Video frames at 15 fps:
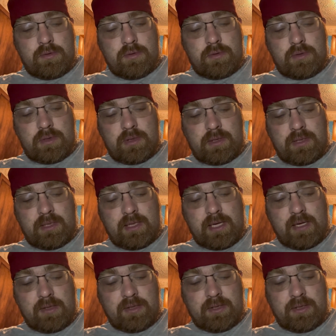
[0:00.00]
We'll see
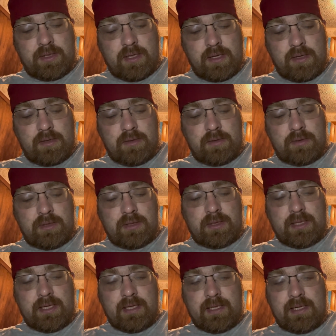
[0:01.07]
how she goes.
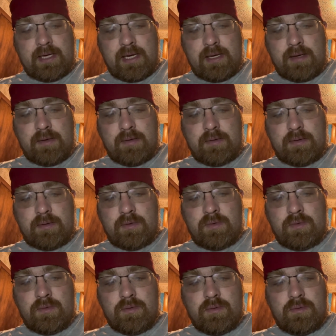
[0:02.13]
Take it out.
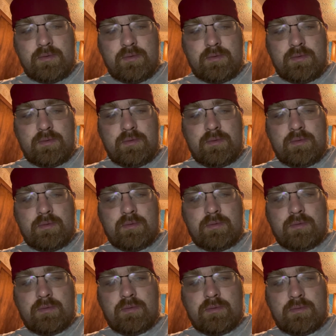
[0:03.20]

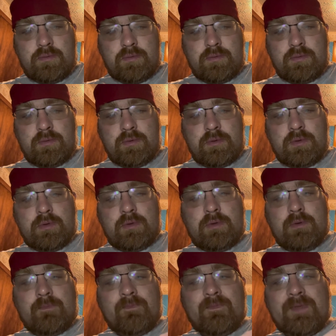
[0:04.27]
Ooh.
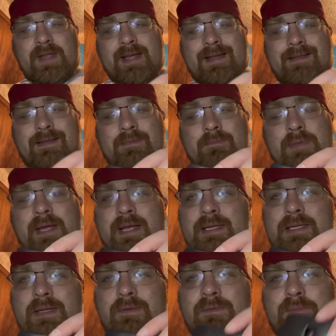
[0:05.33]
Not the
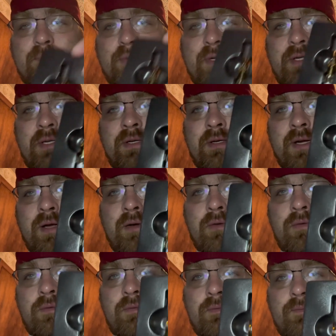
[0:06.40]
best of, you
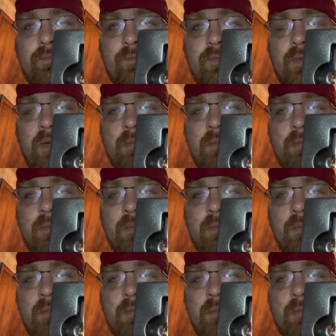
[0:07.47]
know, the